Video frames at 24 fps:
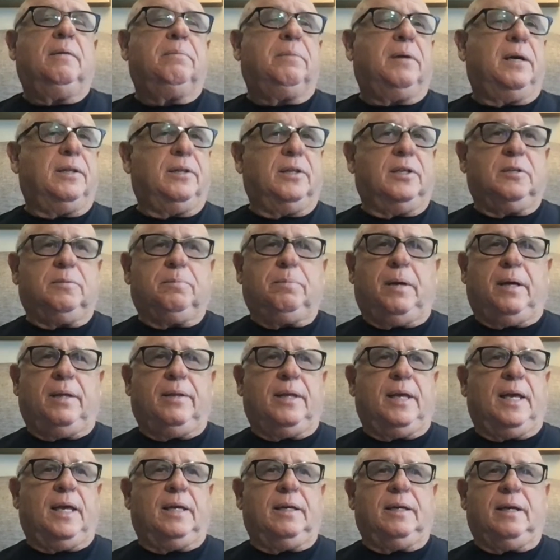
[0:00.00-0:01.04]
by this, by
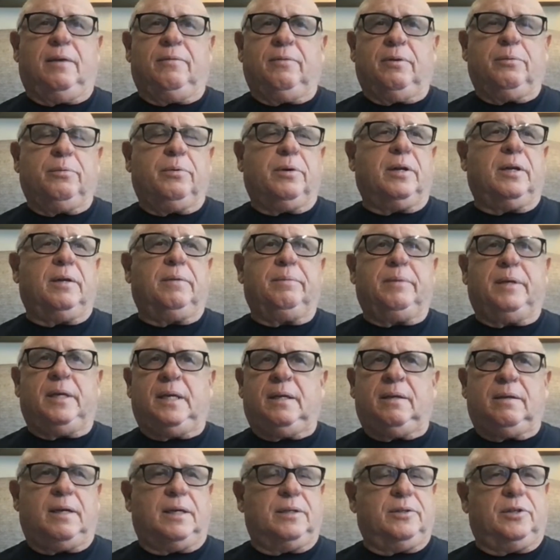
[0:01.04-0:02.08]
that. Everyone I
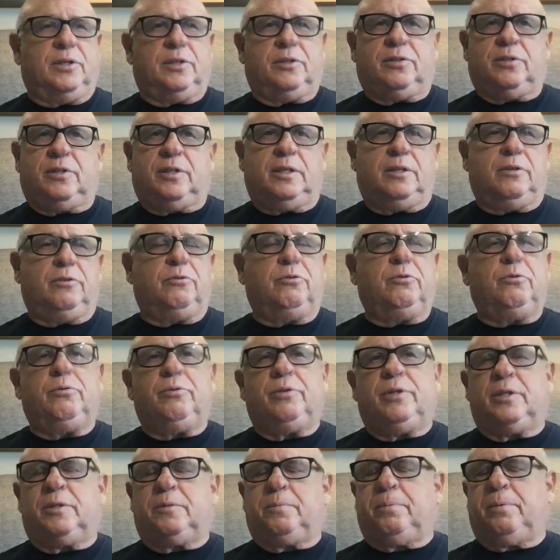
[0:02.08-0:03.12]
meet, I just see
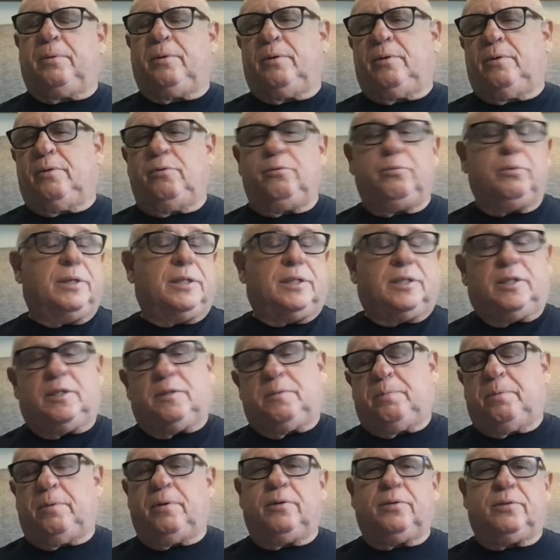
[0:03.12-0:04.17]
who is
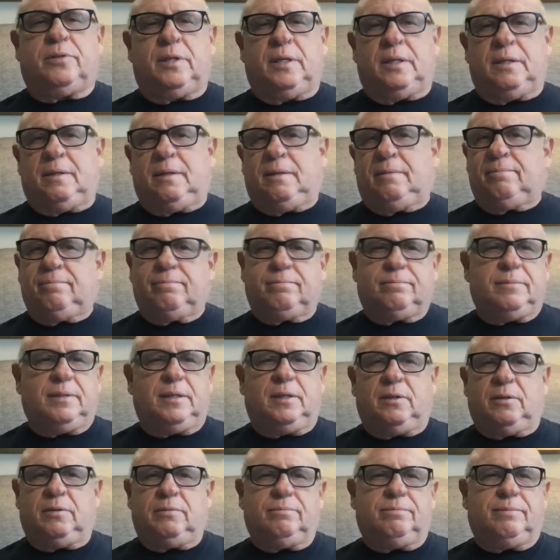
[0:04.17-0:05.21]
this person, and
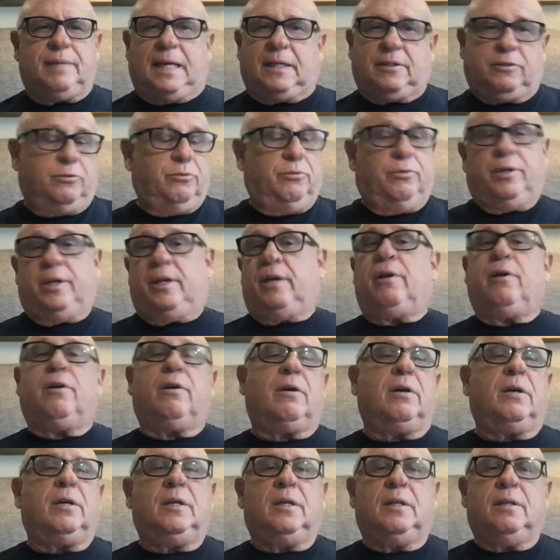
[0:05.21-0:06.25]
that's who they
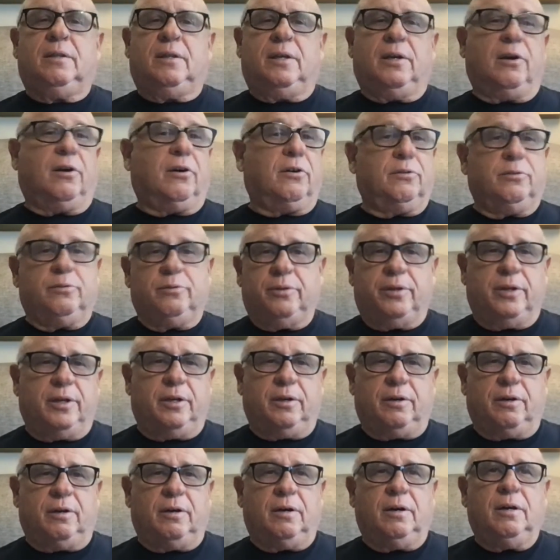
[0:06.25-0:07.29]
are. They are who
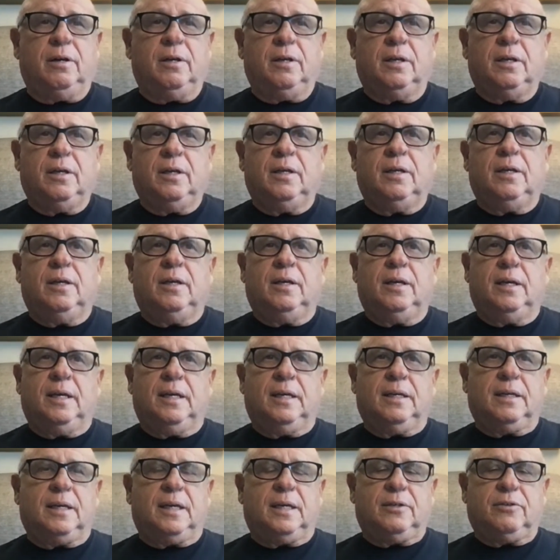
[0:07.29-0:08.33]
they are.
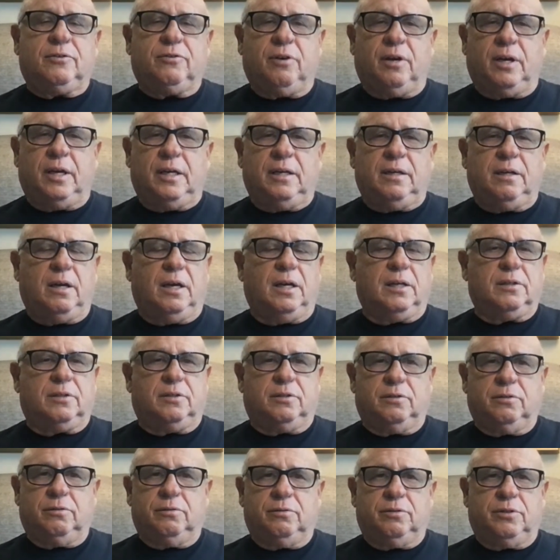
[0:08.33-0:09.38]
And I try
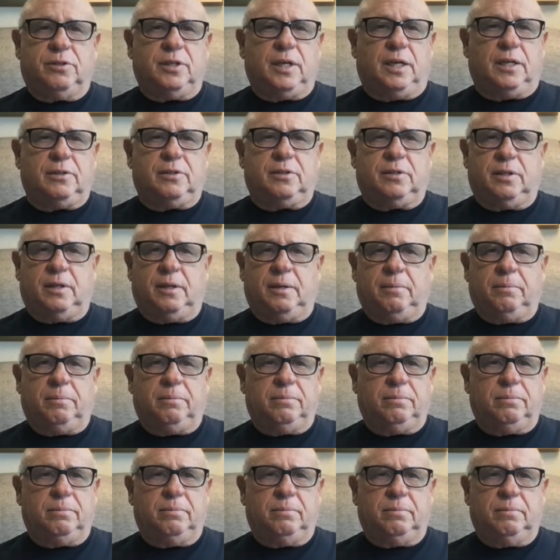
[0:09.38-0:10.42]
not to judge
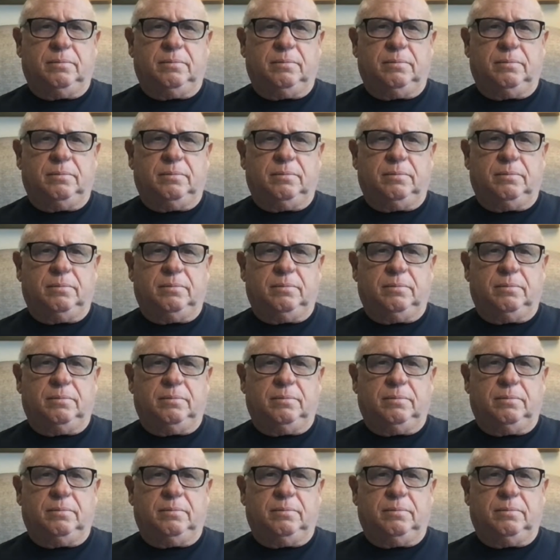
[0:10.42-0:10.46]
them